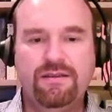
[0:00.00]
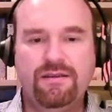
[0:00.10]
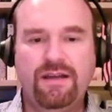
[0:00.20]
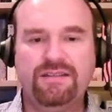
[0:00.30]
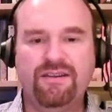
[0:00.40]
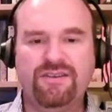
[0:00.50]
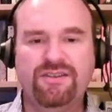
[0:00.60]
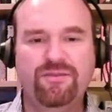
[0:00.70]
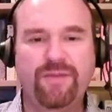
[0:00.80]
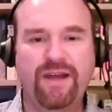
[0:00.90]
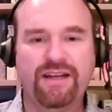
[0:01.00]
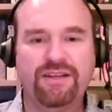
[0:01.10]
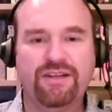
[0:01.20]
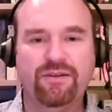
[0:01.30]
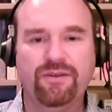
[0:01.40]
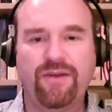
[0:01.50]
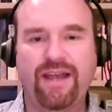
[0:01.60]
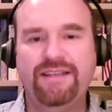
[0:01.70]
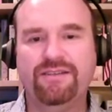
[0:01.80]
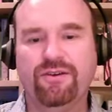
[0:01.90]
That's not too bad, actually, although
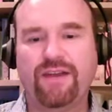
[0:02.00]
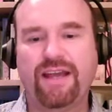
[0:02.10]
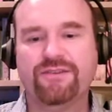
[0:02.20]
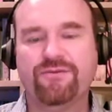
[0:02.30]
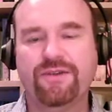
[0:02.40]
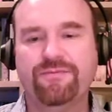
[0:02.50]
8 on Hazra.